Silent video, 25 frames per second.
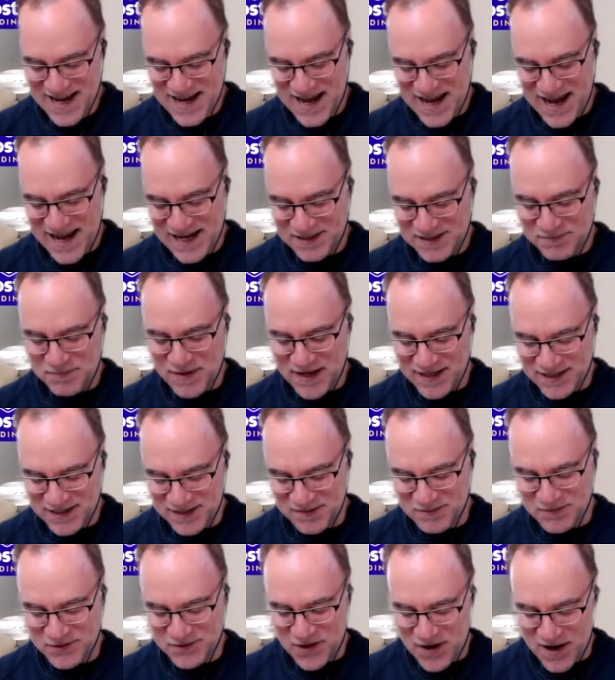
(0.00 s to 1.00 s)
he spent
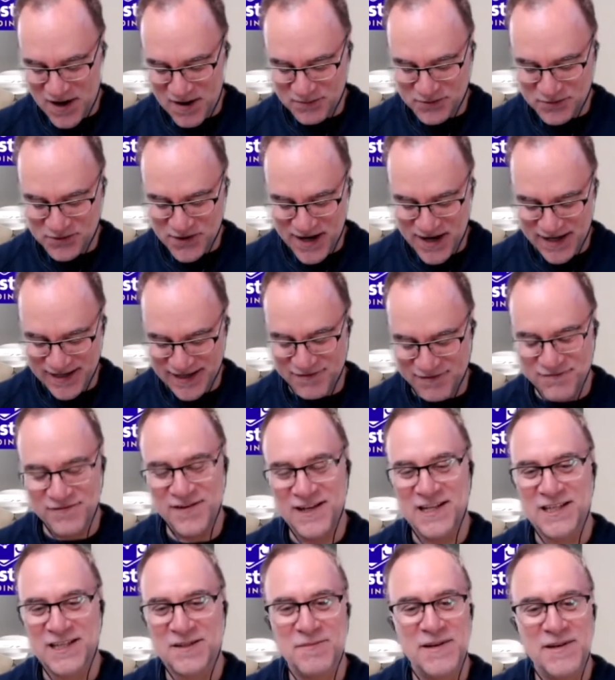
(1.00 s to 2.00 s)
some time trying to
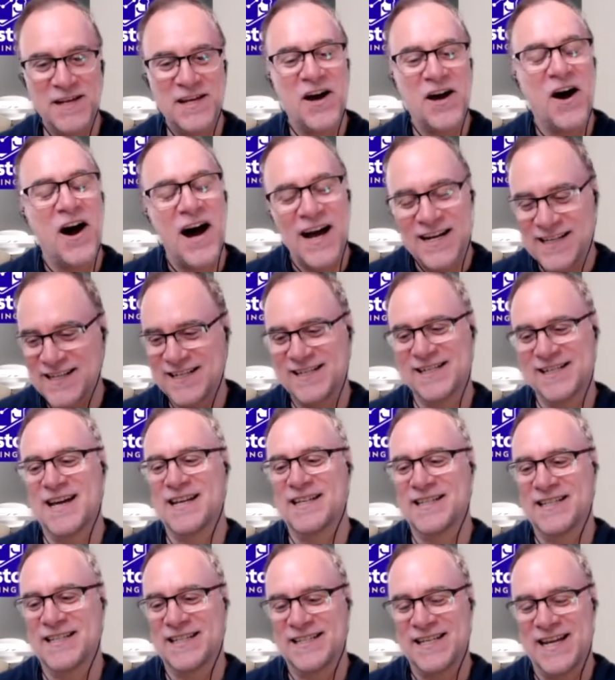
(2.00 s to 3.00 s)
convince me. I didn't
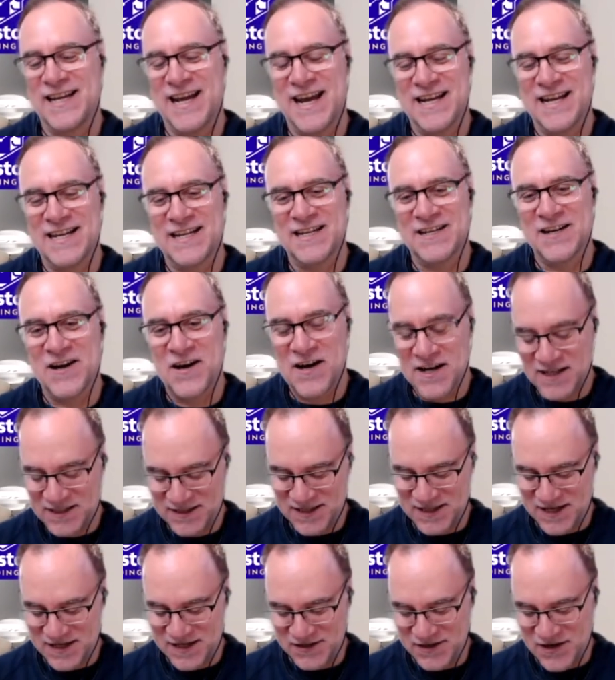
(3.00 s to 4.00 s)
understand it. I
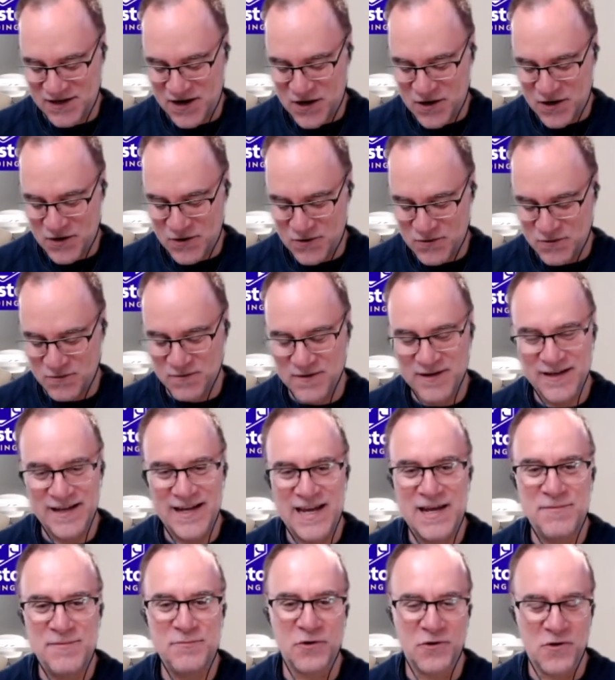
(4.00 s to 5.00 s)
said no.
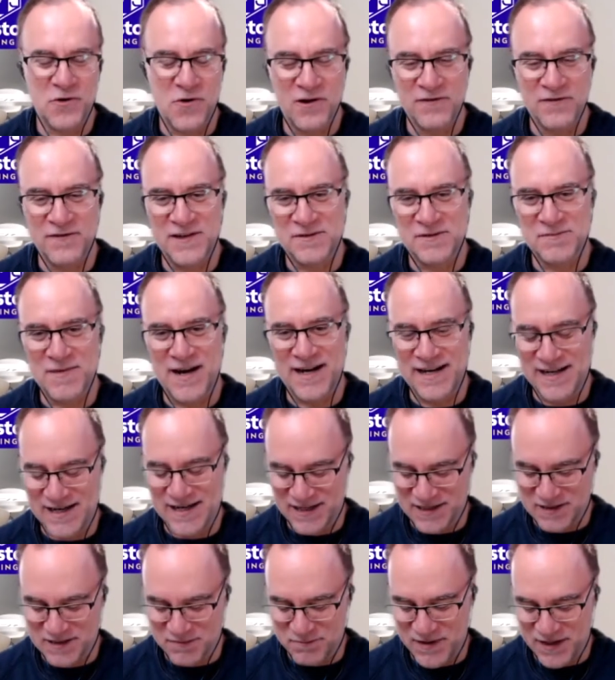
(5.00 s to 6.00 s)
He put all of his money
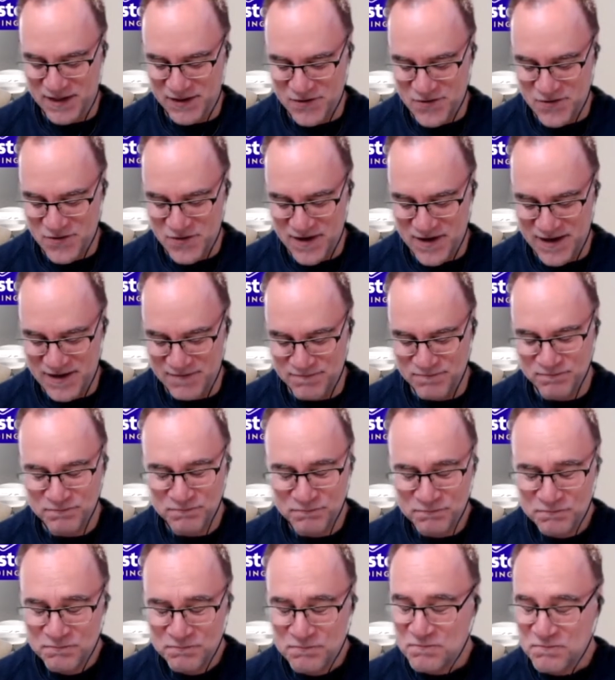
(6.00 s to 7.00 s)
into Bitcoin.
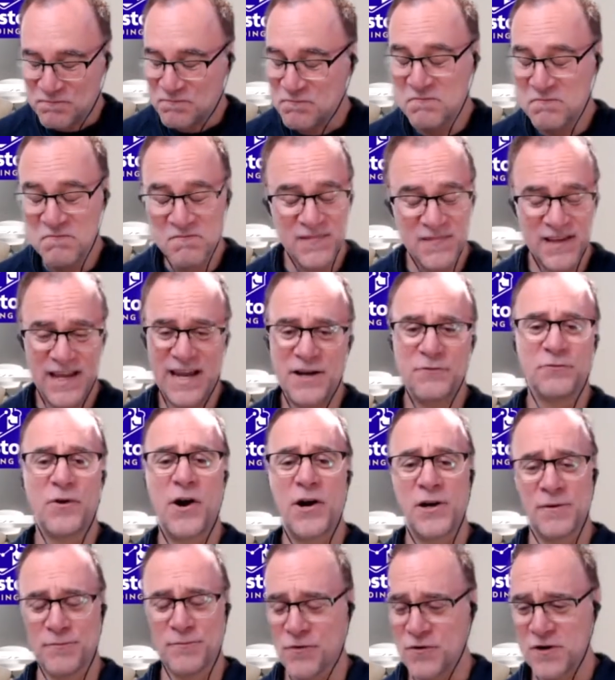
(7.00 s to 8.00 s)
He wrote
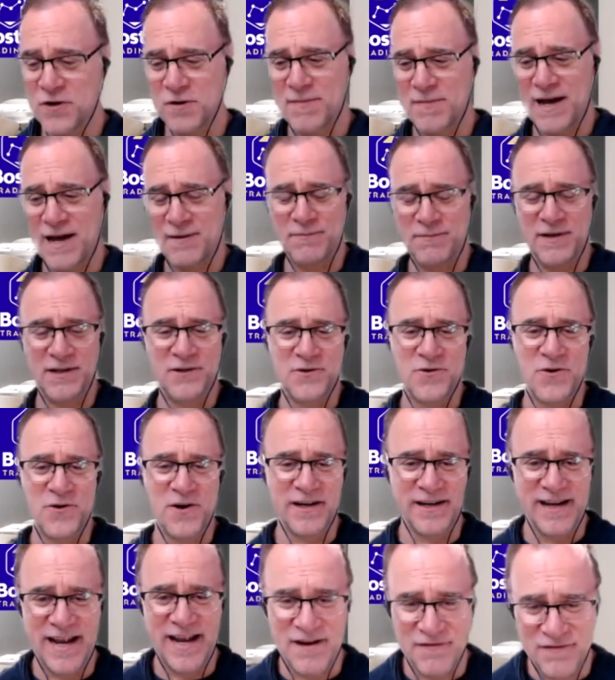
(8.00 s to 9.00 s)
a book about Bitcoin
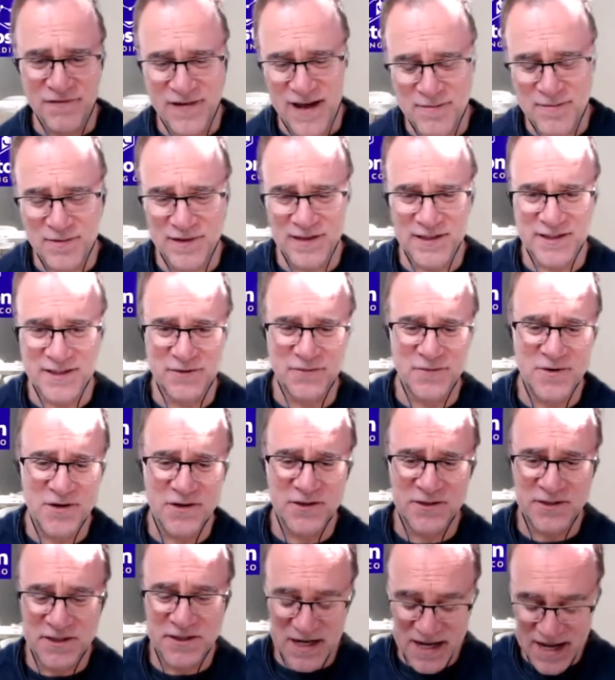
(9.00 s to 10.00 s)
and how fabulous it
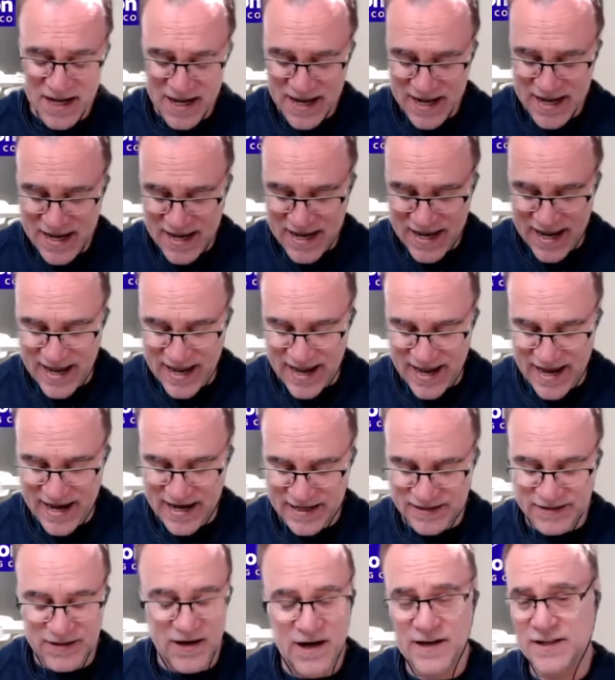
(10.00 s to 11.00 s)
was.
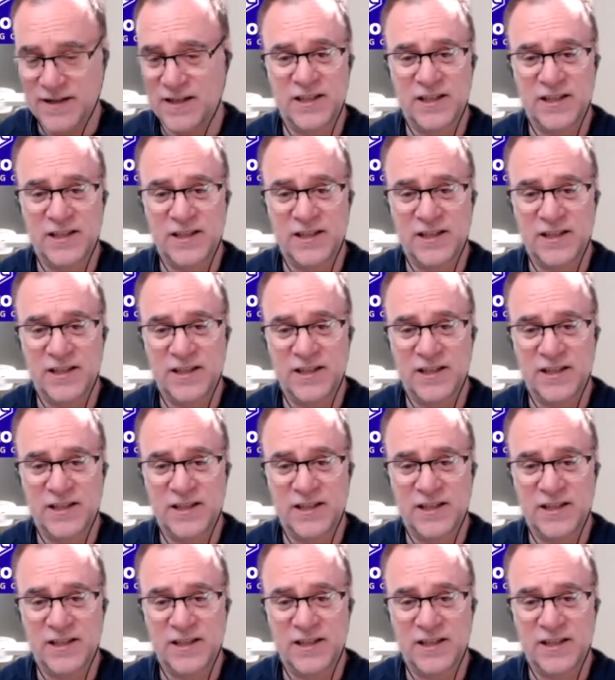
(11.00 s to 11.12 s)
And I just